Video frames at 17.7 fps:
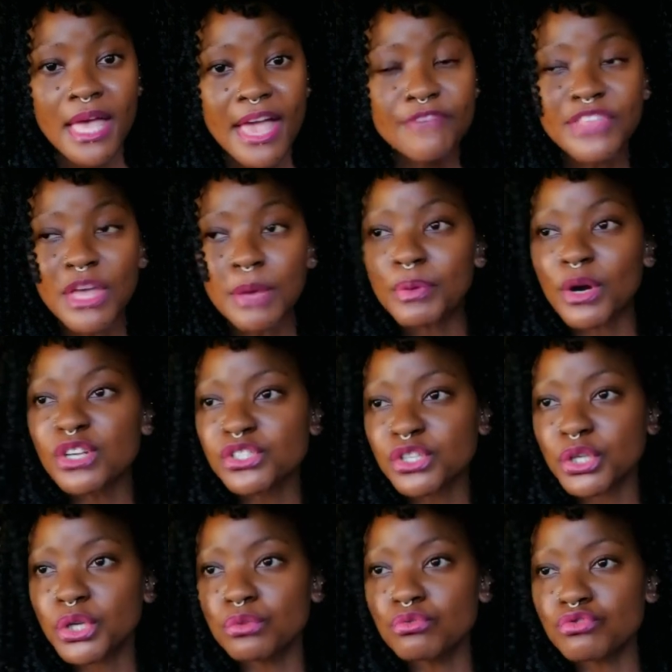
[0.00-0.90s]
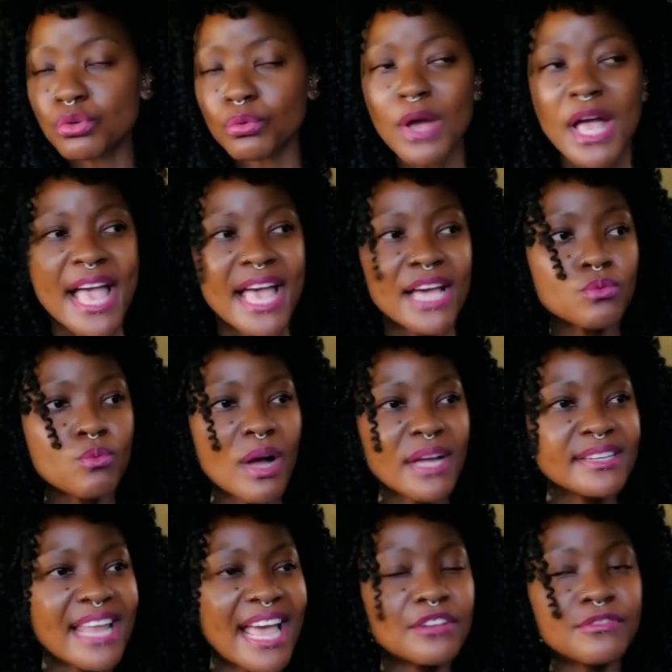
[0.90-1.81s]
if they persecute you in
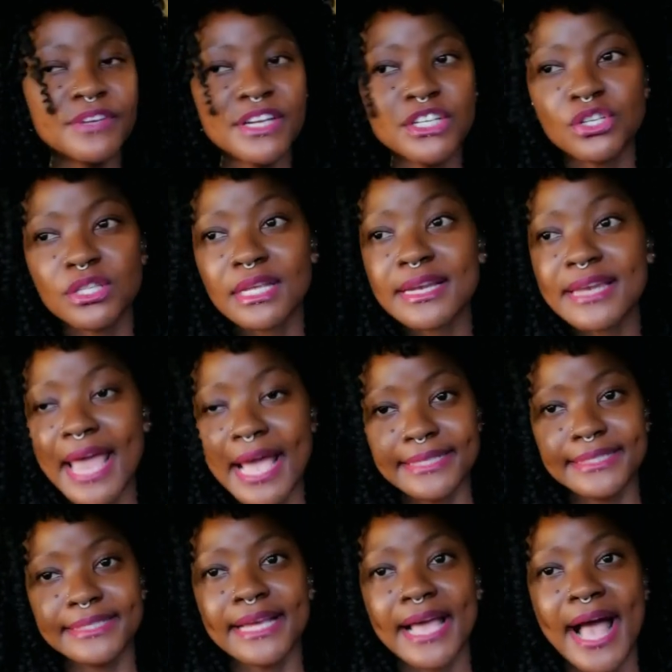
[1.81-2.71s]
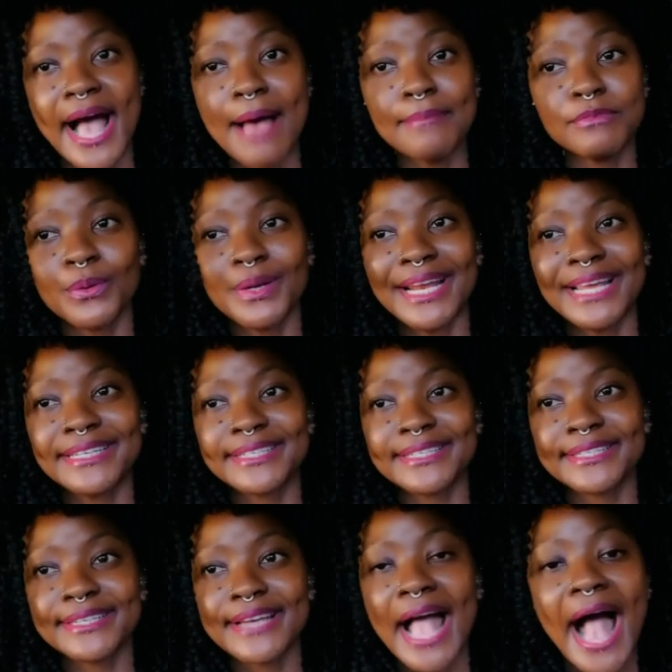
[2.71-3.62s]
one land flee to the next i'm doing
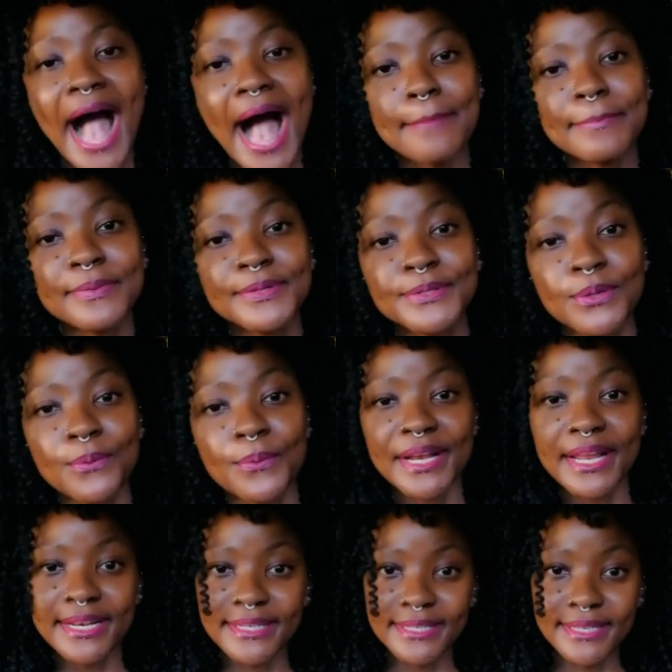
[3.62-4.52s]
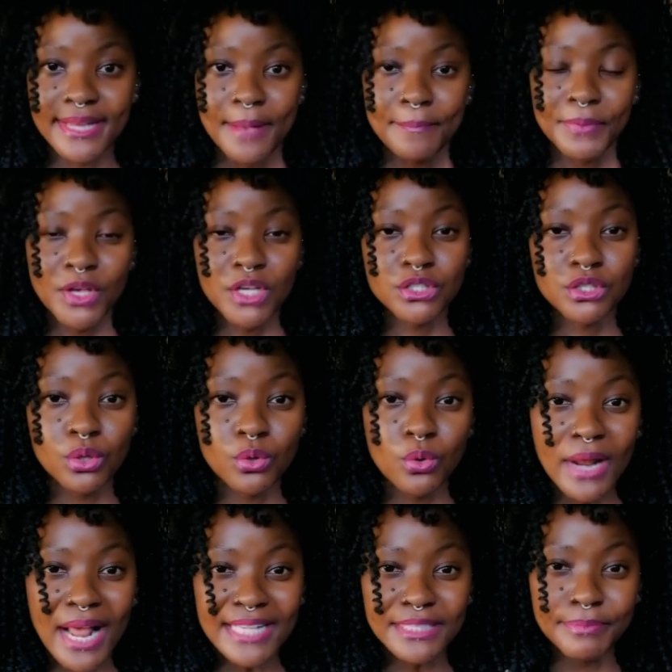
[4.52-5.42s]
it i'm doing it because the
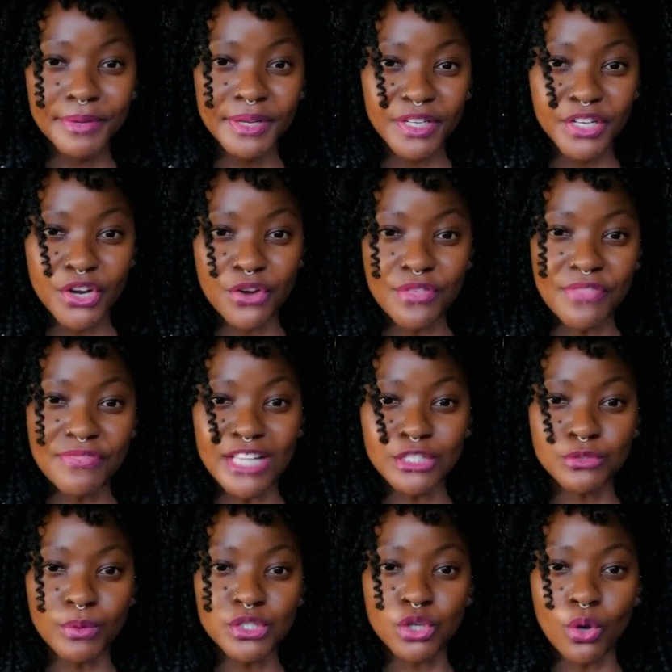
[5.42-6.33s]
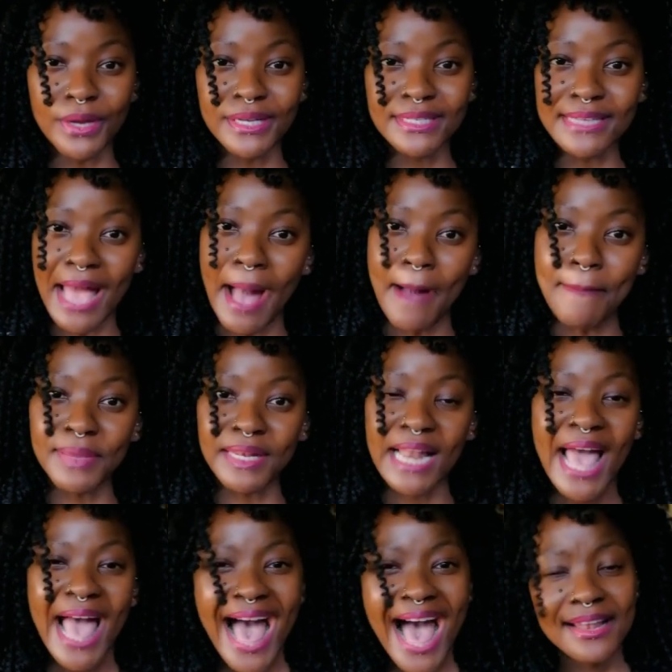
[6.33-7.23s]
lord has made it clear that that's what's going to
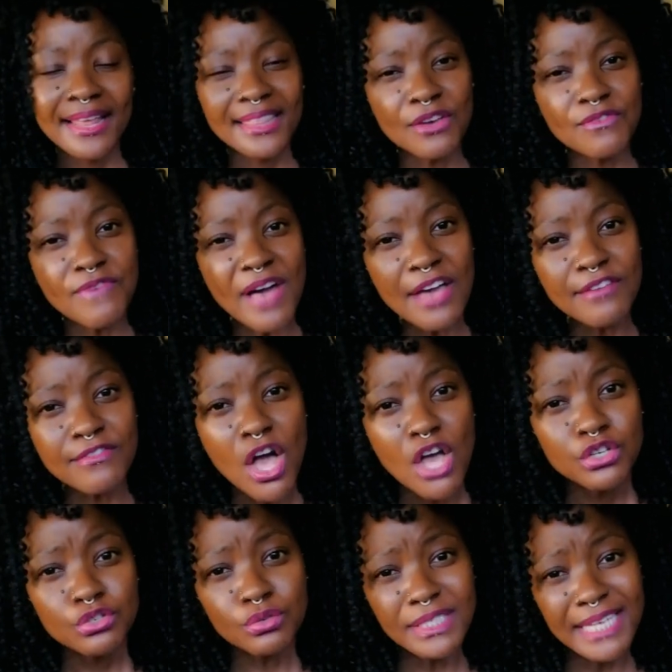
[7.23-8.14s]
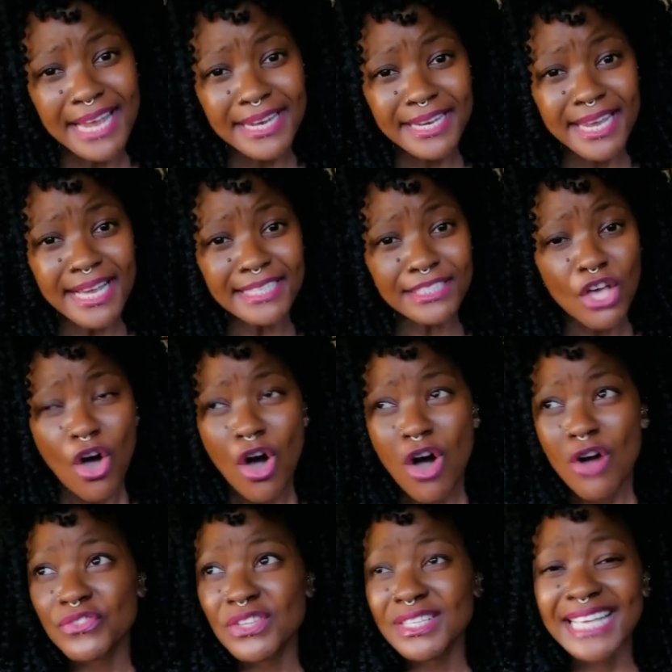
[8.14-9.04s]
happen another five to ten years
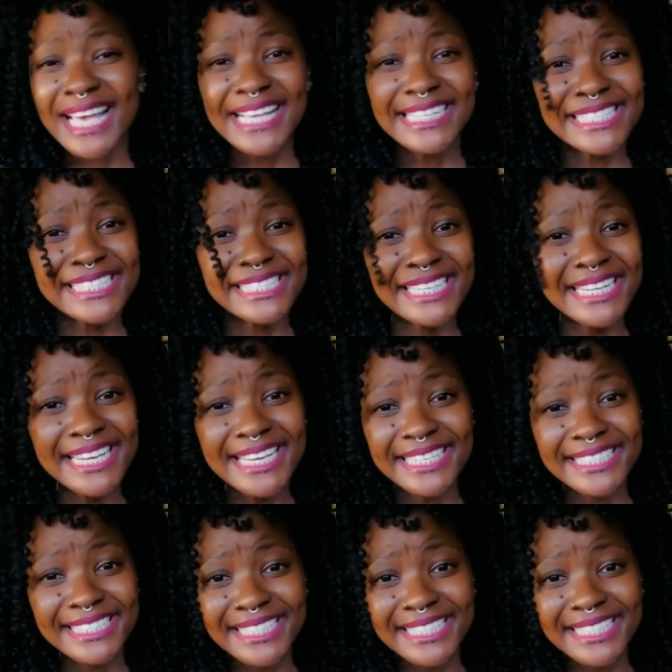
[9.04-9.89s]
of this insidiousness